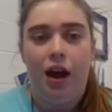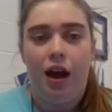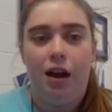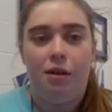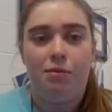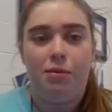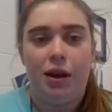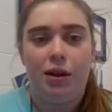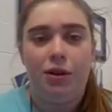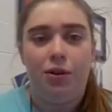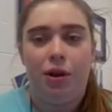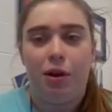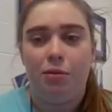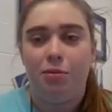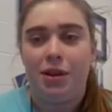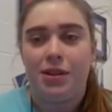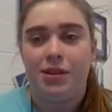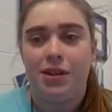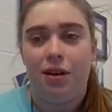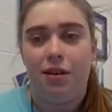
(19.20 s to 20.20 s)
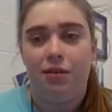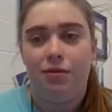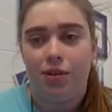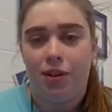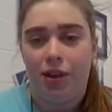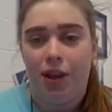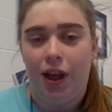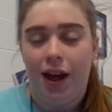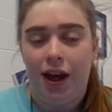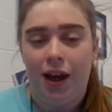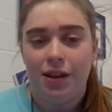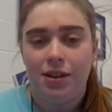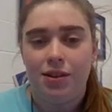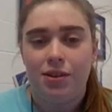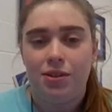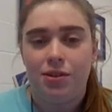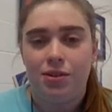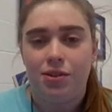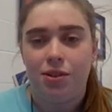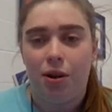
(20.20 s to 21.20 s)
I know I'm excited for that.
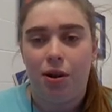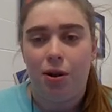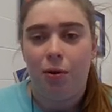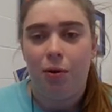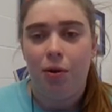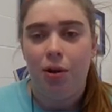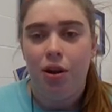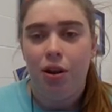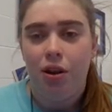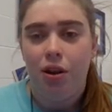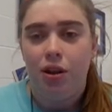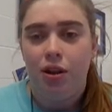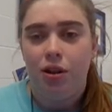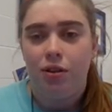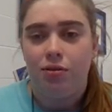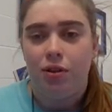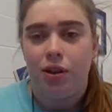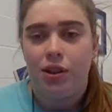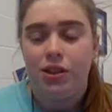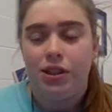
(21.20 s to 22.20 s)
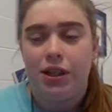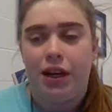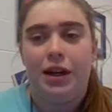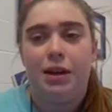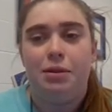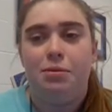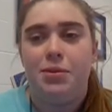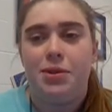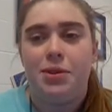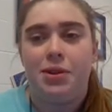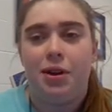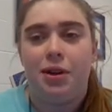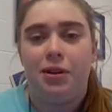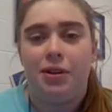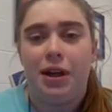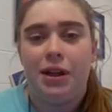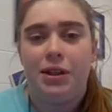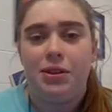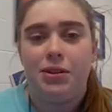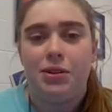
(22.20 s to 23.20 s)
So, fun times. All
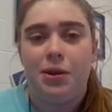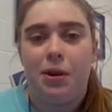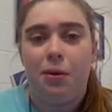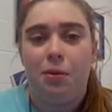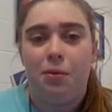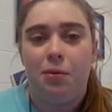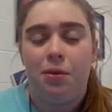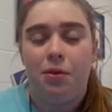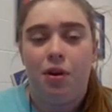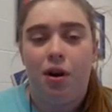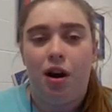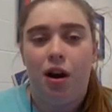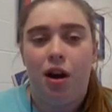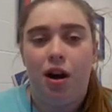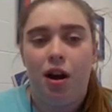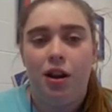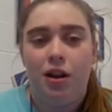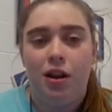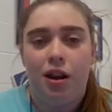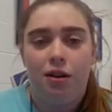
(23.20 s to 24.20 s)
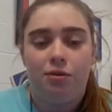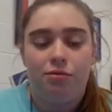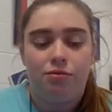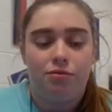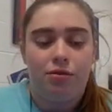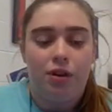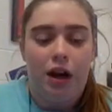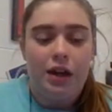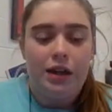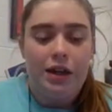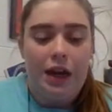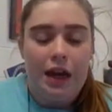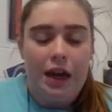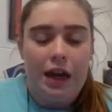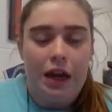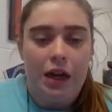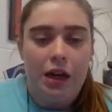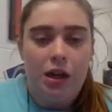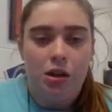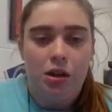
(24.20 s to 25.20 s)
right. So, on
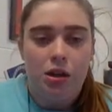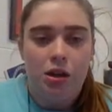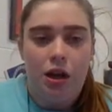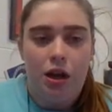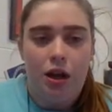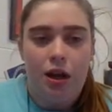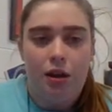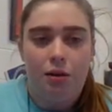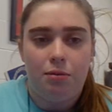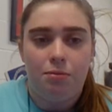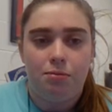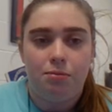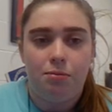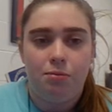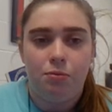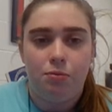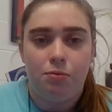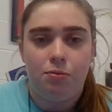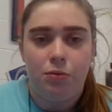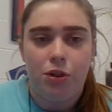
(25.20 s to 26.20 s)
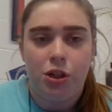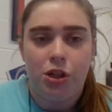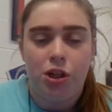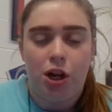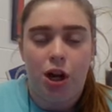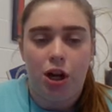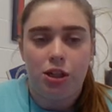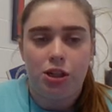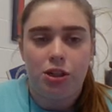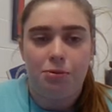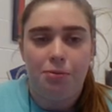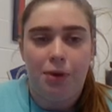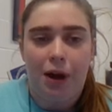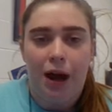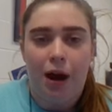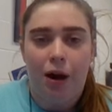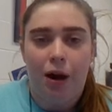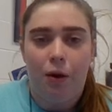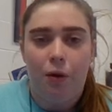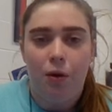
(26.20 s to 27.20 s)
Friday, we talked
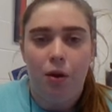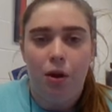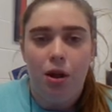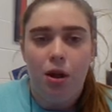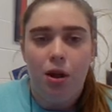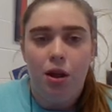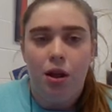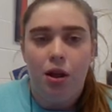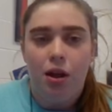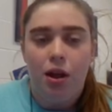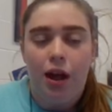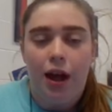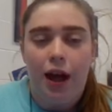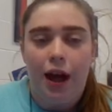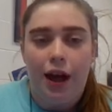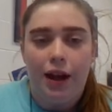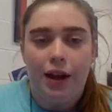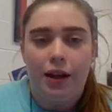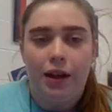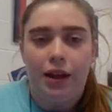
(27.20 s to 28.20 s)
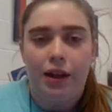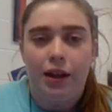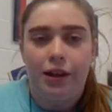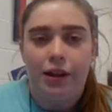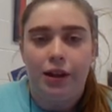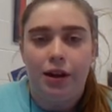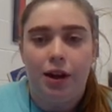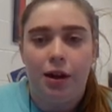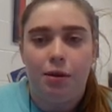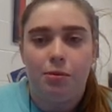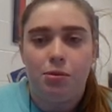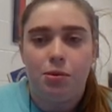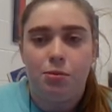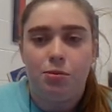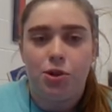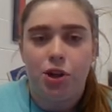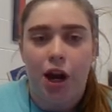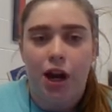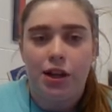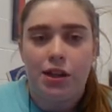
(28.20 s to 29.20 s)
about adding,
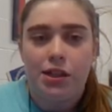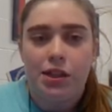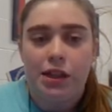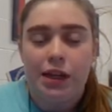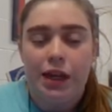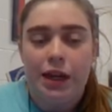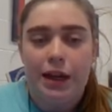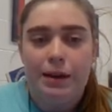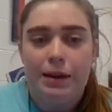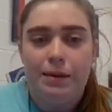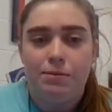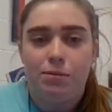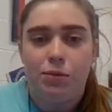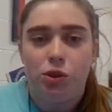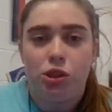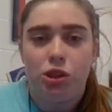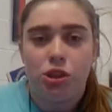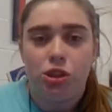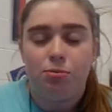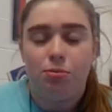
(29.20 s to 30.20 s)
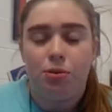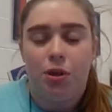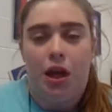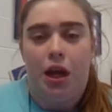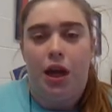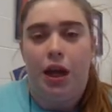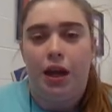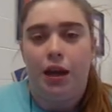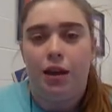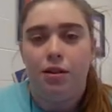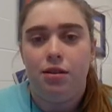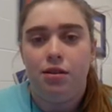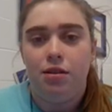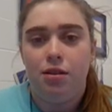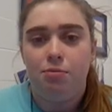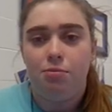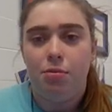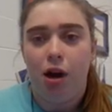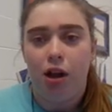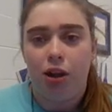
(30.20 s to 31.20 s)
subtracting, and multiplying
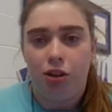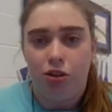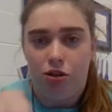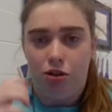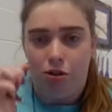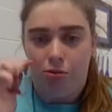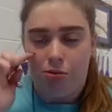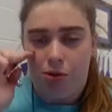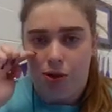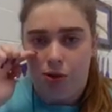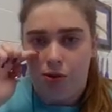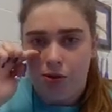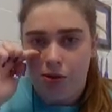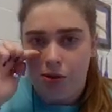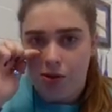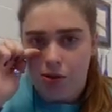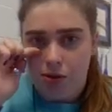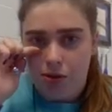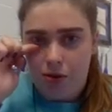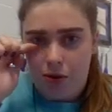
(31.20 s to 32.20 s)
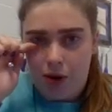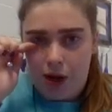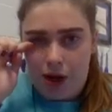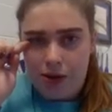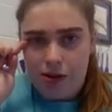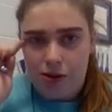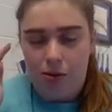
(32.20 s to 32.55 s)
polynomials. Okay.